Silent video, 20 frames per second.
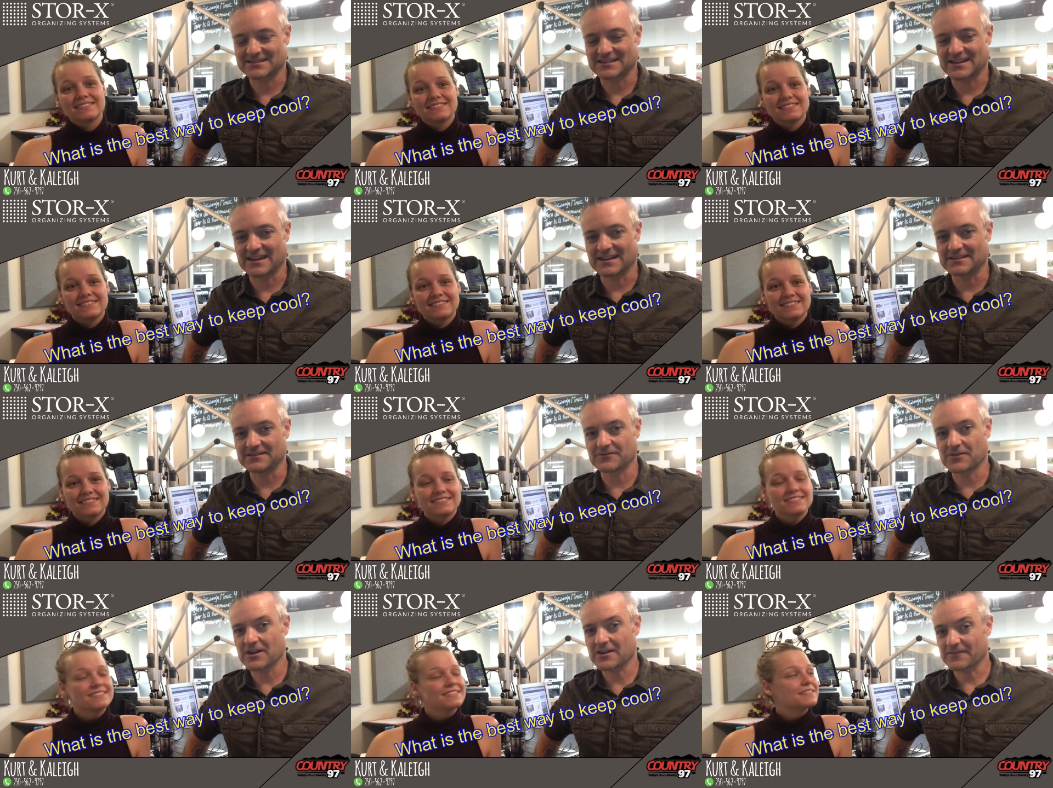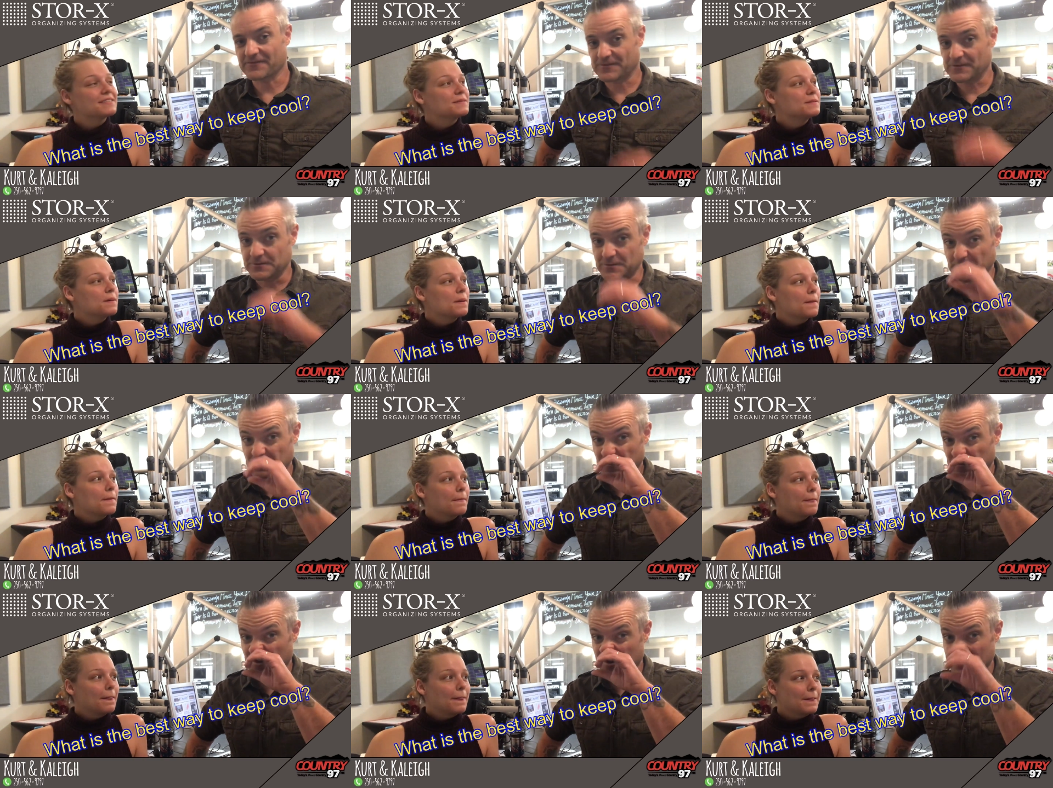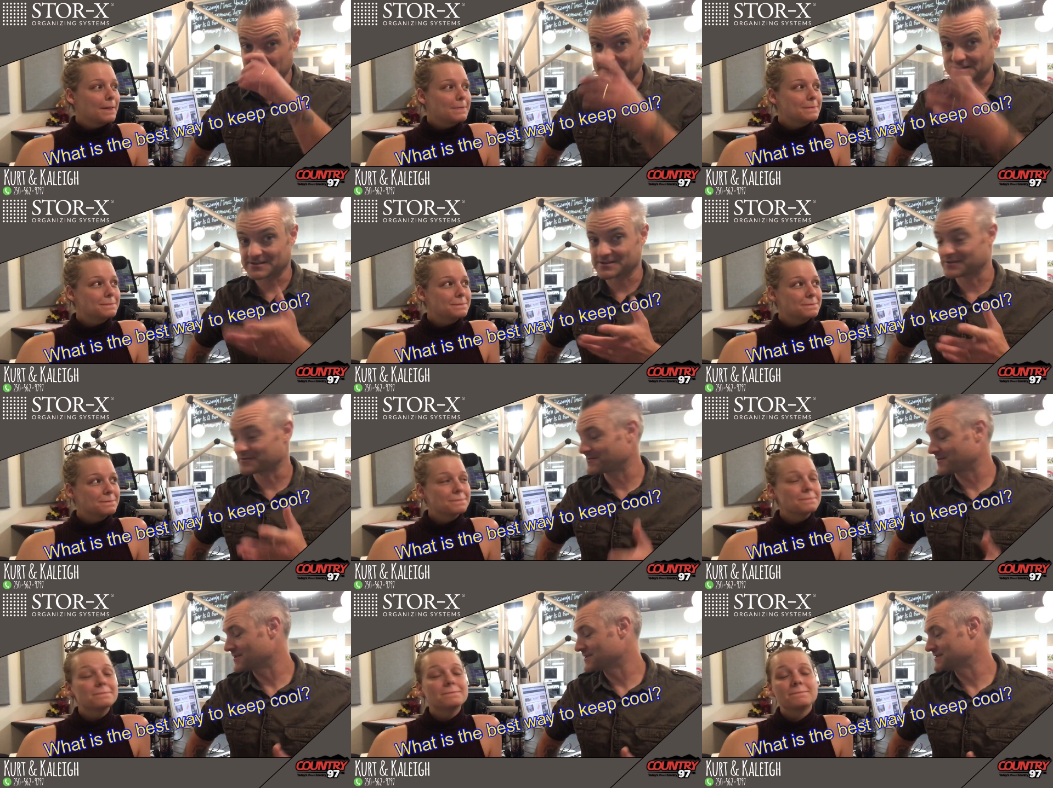Speaker 1: And you've got a few different options as
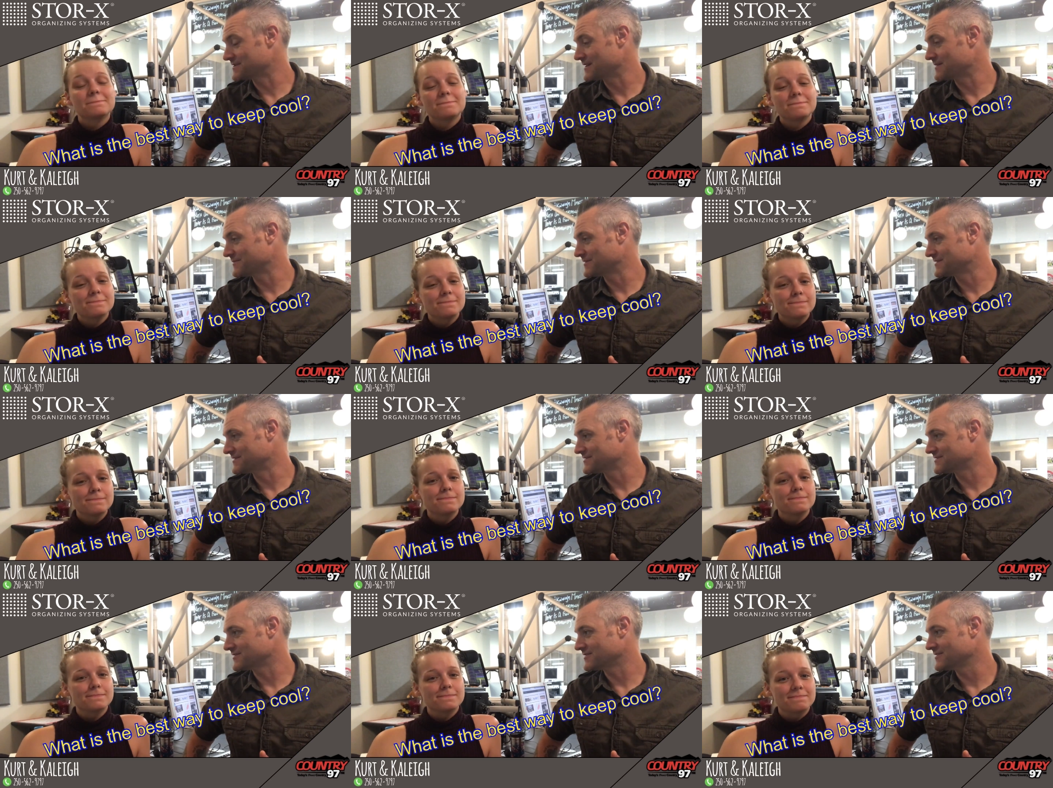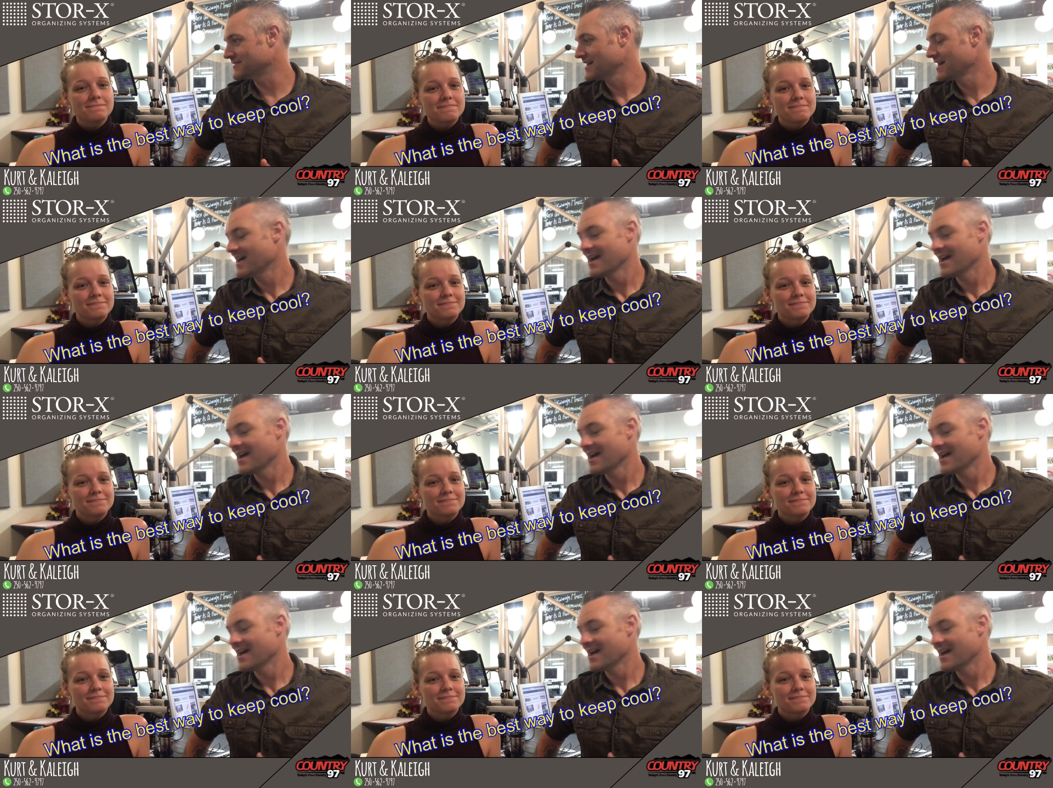far as I'm mm. concerned.